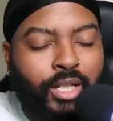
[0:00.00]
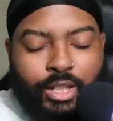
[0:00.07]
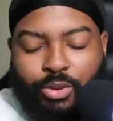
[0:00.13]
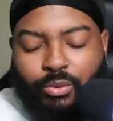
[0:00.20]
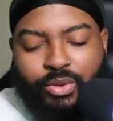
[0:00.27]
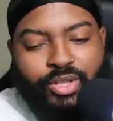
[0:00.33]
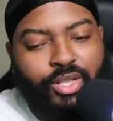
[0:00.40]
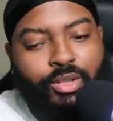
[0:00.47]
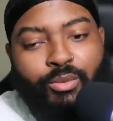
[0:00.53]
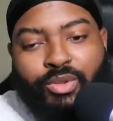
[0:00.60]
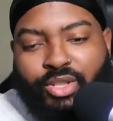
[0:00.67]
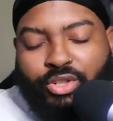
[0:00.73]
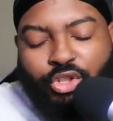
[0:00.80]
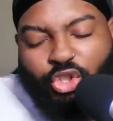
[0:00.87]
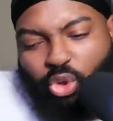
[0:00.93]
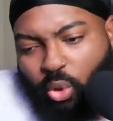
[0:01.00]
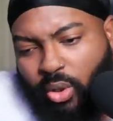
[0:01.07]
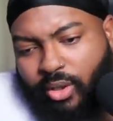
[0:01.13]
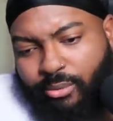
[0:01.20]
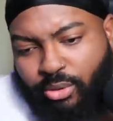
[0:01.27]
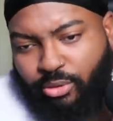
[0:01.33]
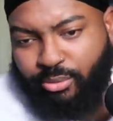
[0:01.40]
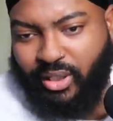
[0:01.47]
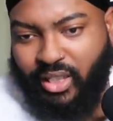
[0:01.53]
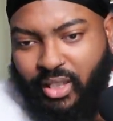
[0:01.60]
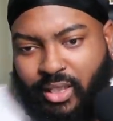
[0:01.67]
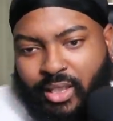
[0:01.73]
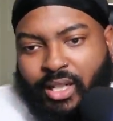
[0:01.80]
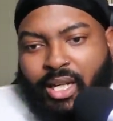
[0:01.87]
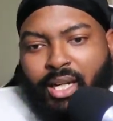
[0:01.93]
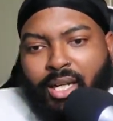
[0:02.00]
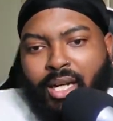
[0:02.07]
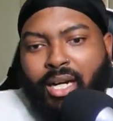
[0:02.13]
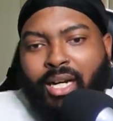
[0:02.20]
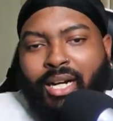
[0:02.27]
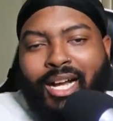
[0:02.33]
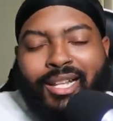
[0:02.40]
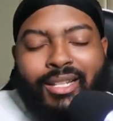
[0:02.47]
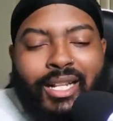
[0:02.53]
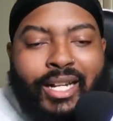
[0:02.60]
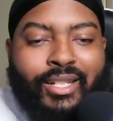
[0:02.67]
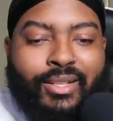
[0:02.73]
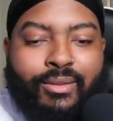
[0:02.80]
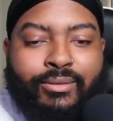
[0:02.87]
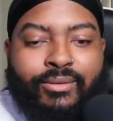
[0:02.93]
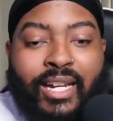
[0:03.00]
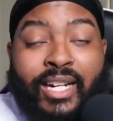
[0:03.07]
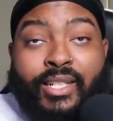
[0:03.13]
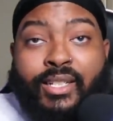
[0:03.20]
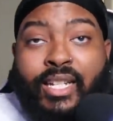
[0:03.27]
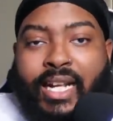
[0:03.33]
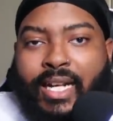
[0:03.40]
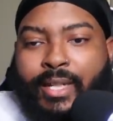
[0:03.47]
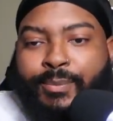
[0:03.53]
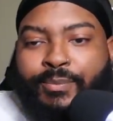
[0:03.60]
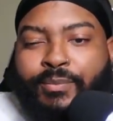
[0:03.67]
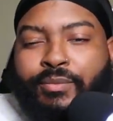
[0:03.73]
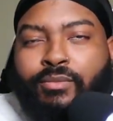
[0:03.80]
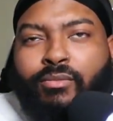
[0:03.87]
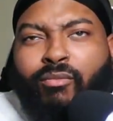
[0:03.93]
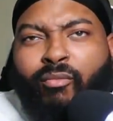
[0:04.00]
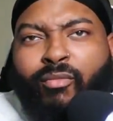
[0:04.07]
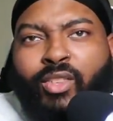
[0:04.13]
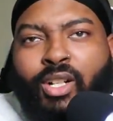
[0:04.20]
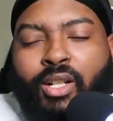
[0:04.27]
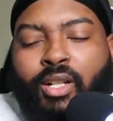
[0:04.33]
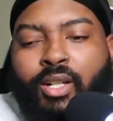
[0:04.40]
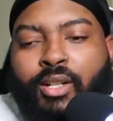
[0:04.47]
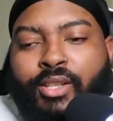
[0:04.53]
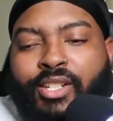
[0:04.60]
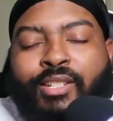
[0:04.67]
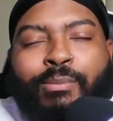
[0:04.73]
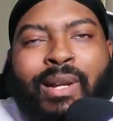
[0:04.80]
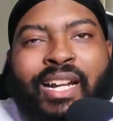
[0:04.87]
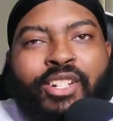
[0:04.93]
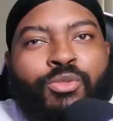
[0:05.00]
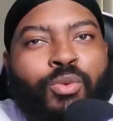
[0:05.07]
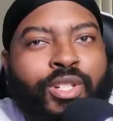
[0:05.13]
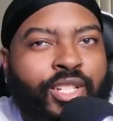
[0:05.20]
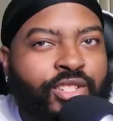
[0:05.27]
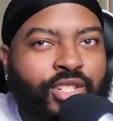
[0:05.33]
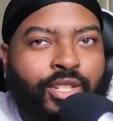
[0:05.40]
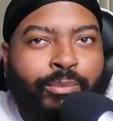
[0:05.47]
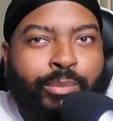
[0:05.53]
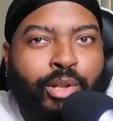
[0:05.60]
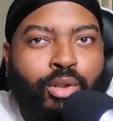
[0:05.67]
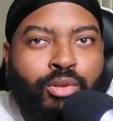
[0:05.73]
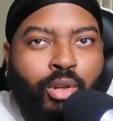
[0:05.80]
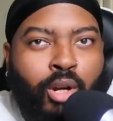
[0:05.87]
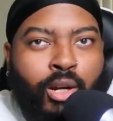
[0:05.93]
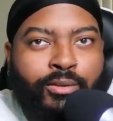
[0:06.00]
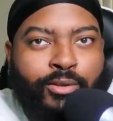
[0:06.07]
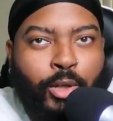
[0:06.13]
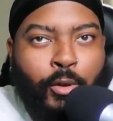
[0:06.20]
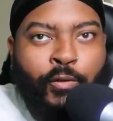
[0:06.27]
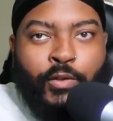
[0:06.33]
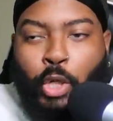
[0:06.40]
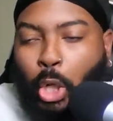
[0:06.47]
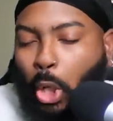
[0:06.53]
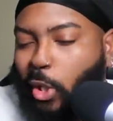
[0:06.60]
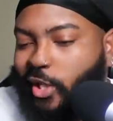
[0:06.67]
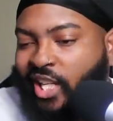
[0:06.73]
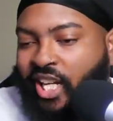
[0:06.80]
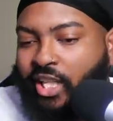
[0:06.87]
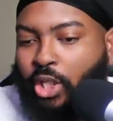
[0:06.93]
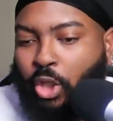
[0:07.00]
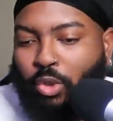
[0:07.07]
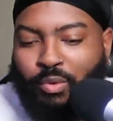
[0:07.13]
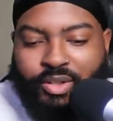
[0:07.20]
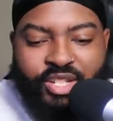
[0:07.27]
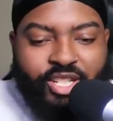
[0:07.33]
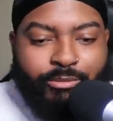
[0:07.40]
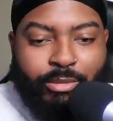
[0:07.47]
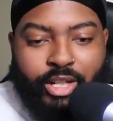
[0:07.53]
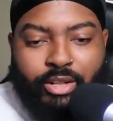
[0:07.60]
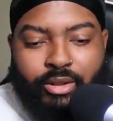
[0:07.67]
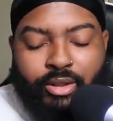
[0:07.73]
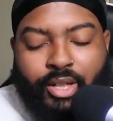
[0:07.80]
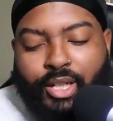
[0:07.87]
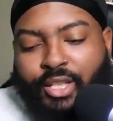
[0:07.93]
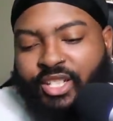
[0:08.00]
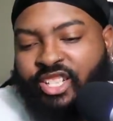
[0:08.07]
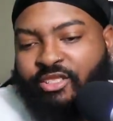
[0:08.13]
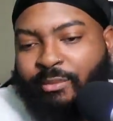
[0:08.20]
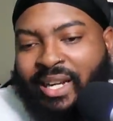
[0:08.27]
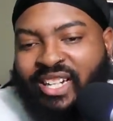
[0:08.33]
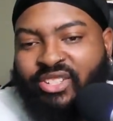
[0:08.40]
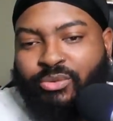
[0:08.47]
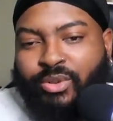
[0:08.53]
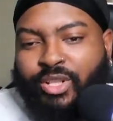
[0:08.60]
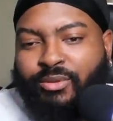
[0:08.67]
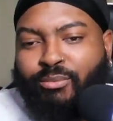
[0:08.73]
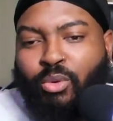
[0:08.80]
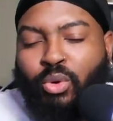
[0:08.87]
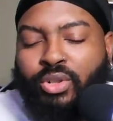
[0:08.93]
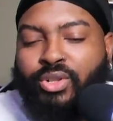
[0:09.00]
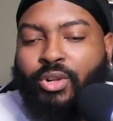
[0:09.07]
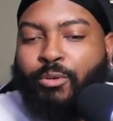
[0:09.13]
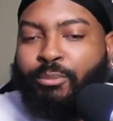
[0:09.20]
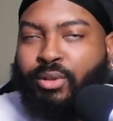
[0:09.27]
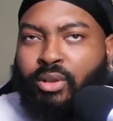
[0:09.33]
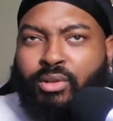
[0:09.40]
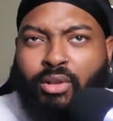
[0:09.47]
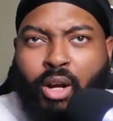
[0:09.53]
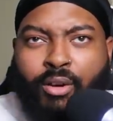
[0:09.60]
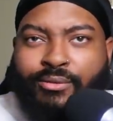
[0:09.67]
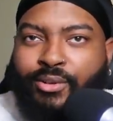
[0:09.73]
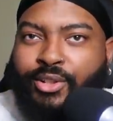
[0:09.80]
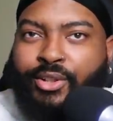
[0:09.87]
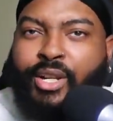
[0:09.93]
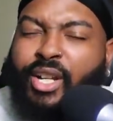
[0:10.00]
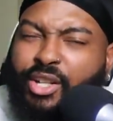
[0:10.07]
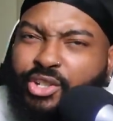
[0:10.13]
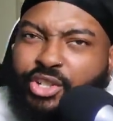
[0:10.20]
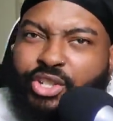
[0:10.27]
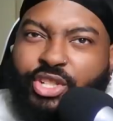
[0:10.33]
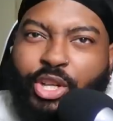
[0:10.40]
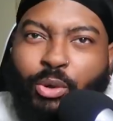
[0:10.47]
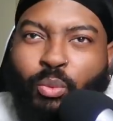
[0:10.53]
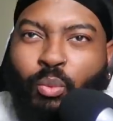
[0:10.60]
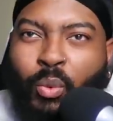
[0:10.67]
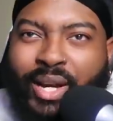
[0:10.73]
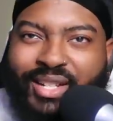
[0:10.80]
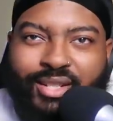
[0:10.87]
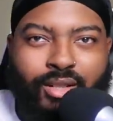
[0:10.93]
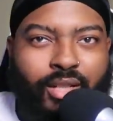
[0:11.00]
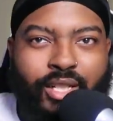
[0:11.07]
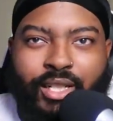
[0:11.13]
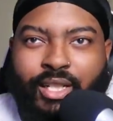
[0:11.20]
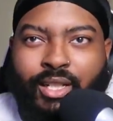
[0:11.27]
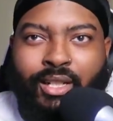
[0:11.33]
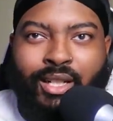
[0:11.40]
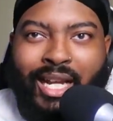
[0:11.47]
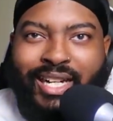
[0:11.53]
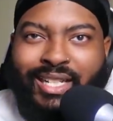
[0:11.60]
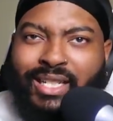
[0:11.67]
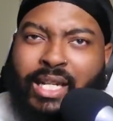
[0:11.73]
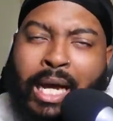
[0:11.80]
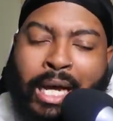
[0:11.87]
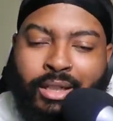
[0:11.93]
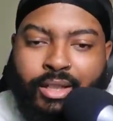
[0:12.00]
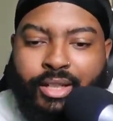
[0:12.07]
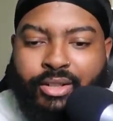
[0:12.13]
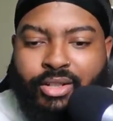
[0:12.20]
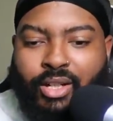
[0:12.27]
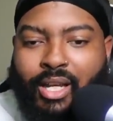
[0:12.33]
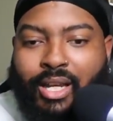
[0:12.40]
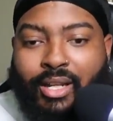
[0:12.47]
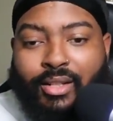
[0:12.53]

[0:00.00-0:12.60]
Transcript: It was enjoyable, man. I like the fact that this match wasn't just built off of the RKO and the spear. This match was more so built off of just their wrestling knowledge.